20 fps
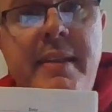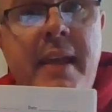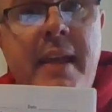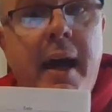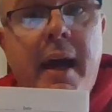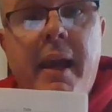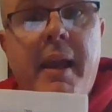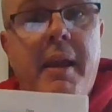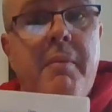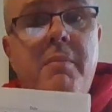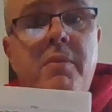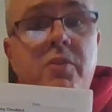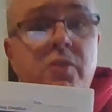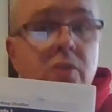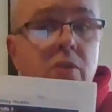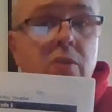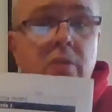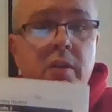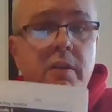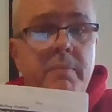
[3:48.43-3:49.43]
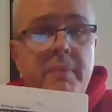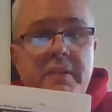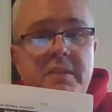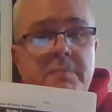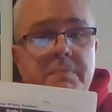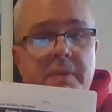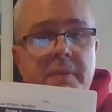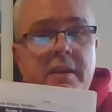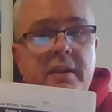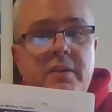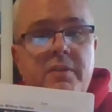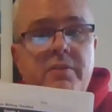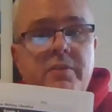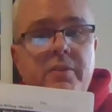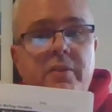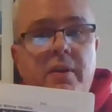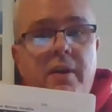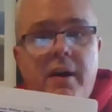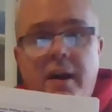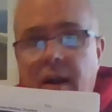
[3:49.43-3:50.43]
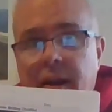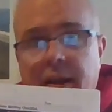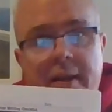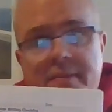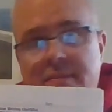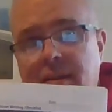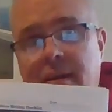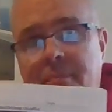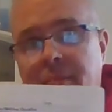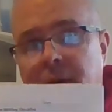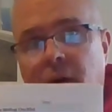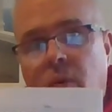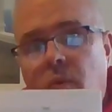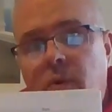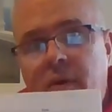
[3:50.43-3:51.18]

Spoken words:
time you're going to be speaking to your audience about